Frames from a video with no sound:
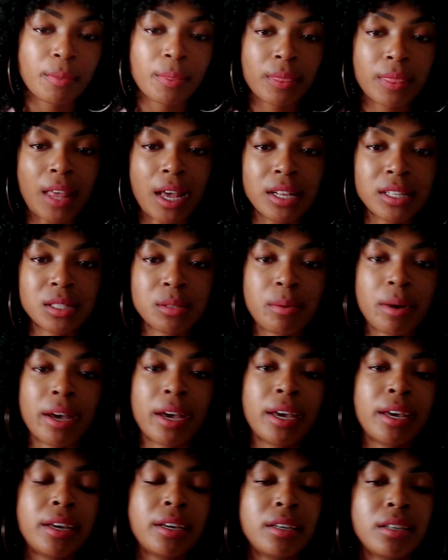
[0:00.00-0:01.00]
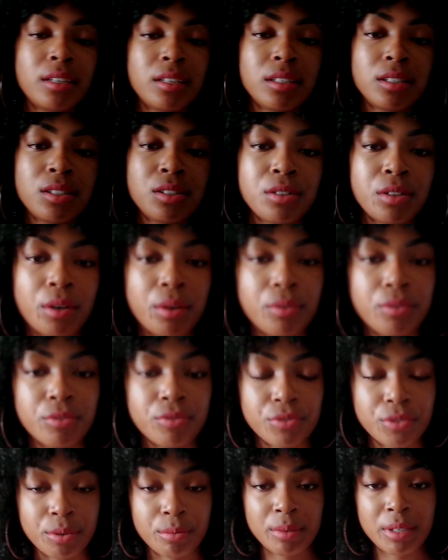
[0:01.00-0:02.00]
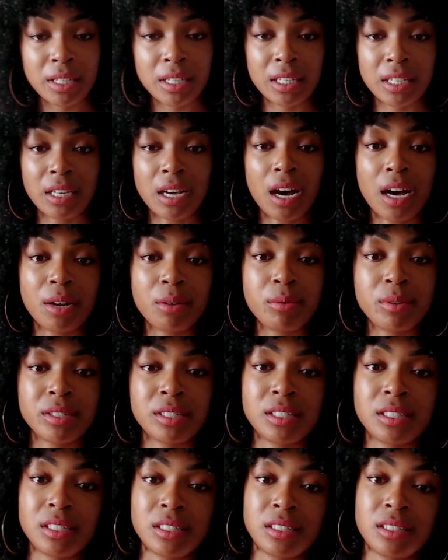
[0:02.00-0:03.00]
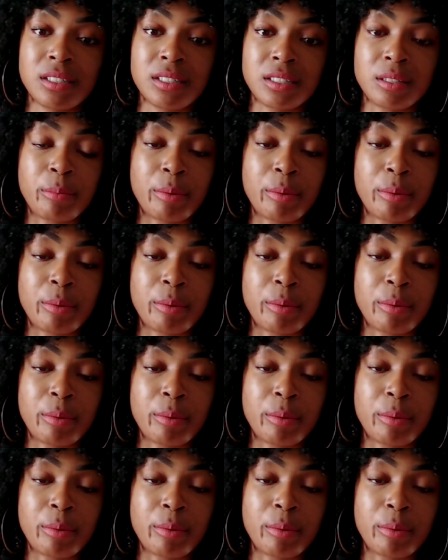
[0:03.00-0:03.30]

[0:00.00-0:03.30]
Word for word: that's why, you know, for me, God was the